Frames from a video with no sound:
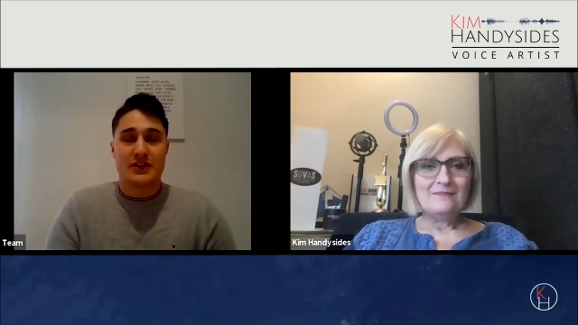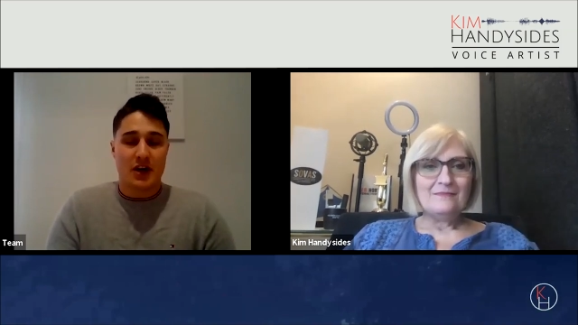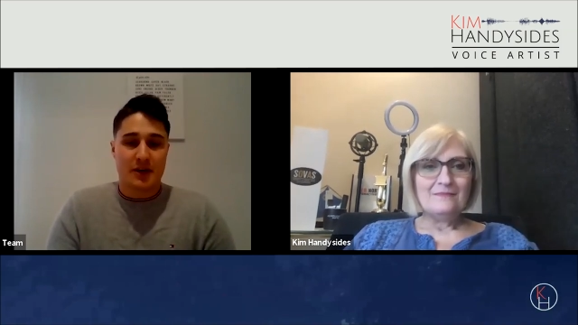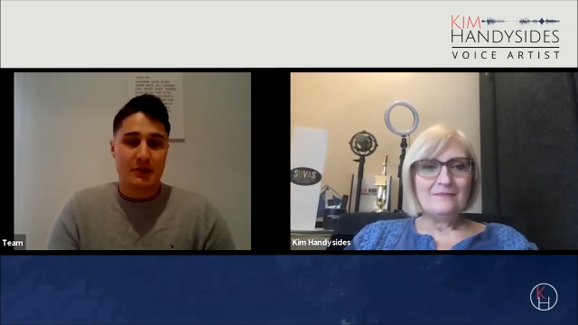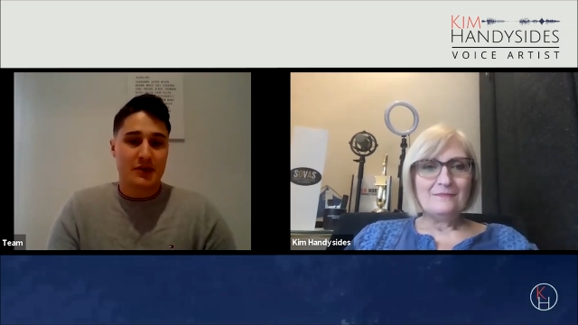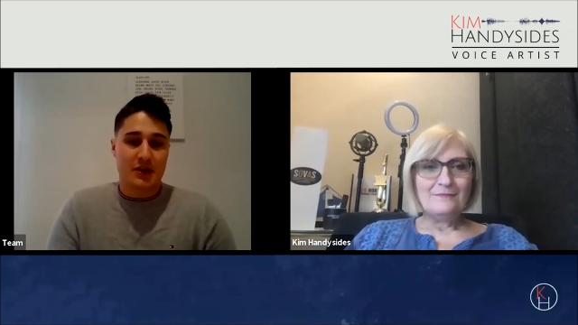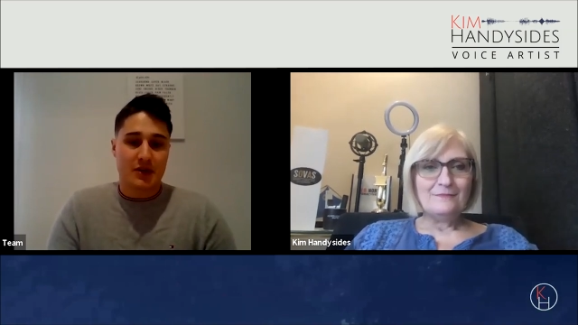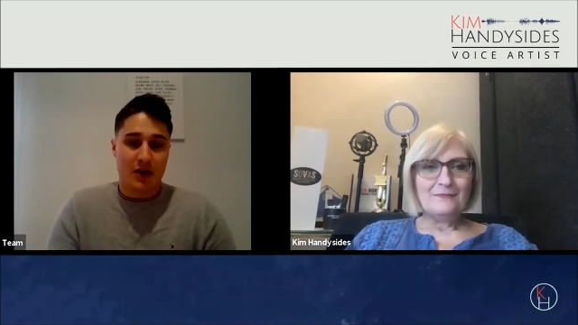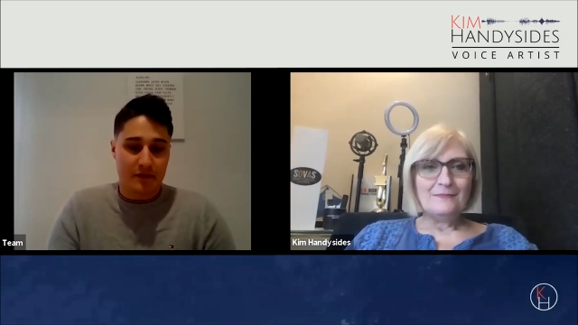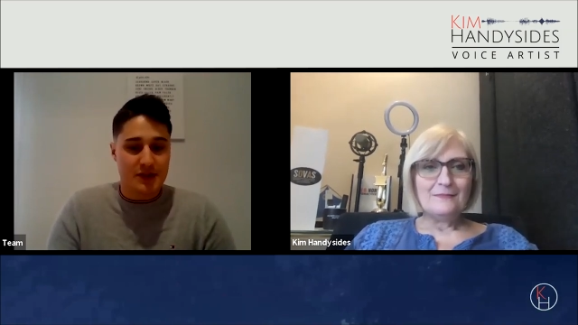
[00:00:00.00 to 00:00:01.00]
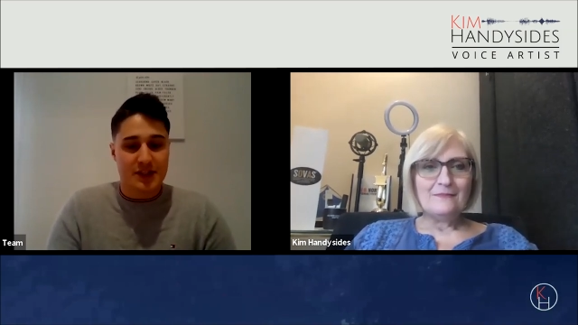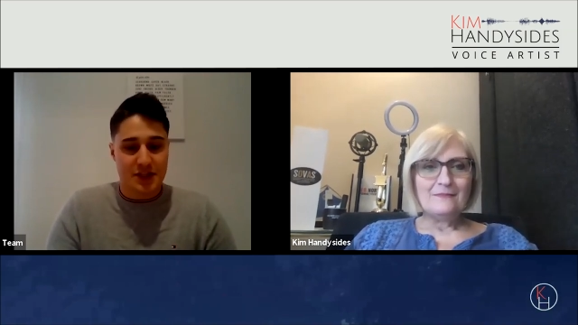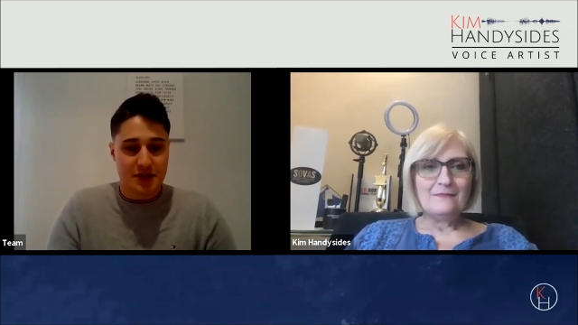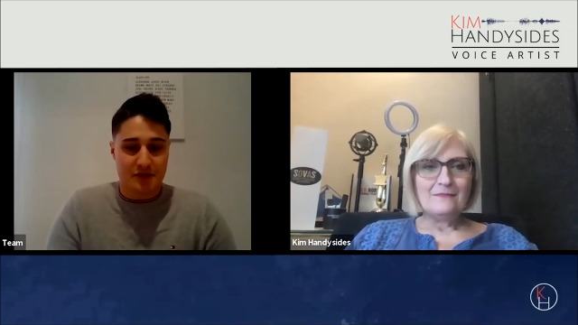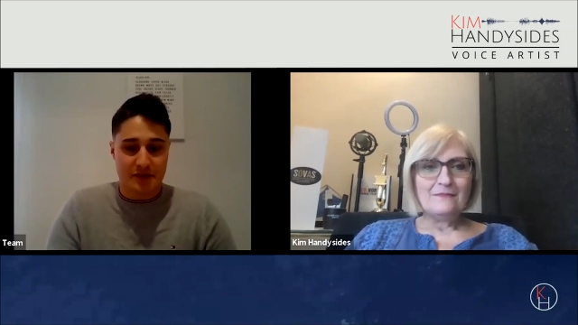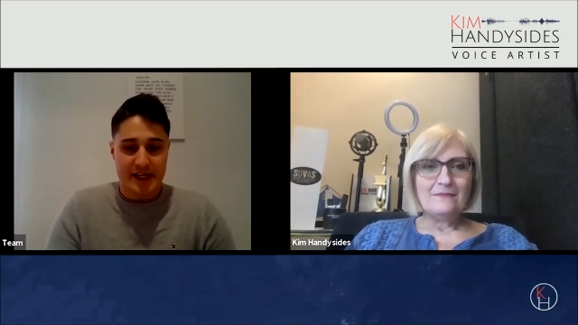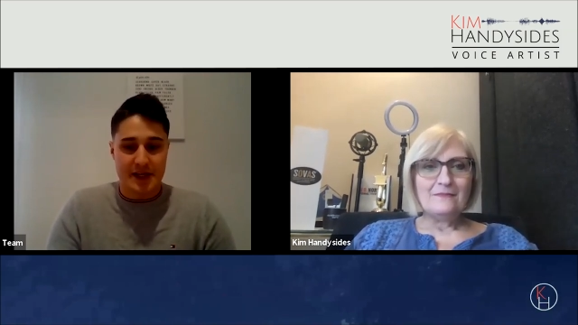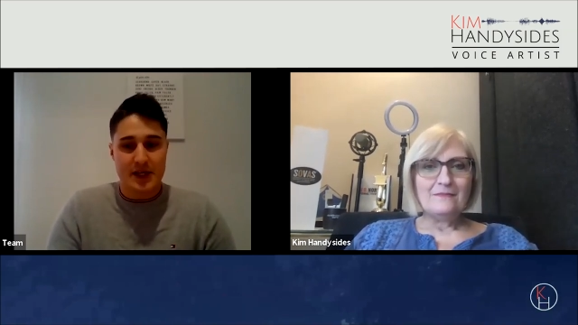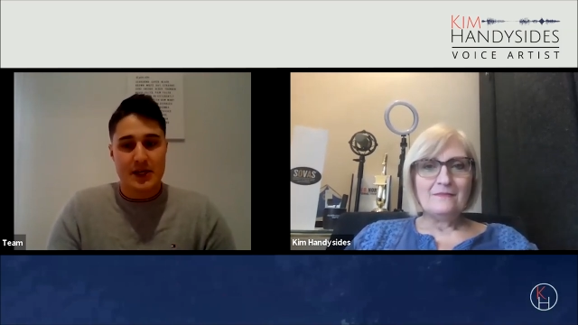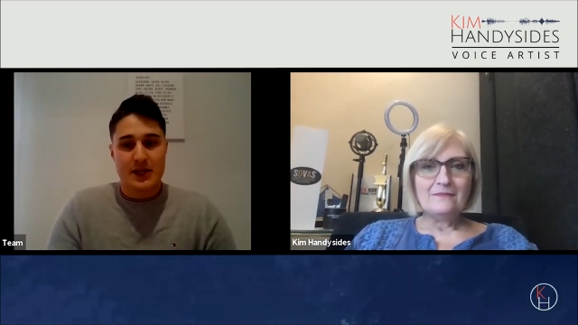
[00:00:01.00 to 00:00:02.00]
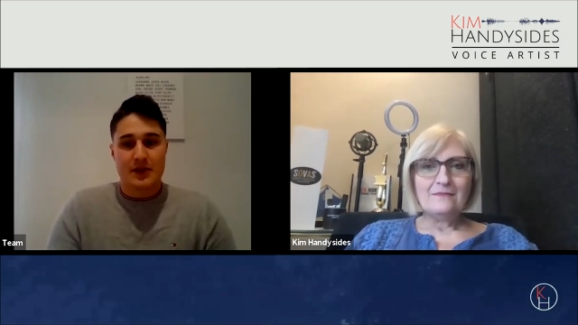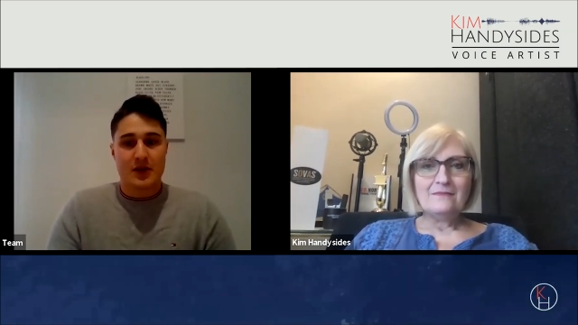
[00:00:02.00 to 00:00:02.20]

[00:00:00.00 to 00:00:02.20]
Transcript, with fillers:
Speaker 1: we talk about the conversational read,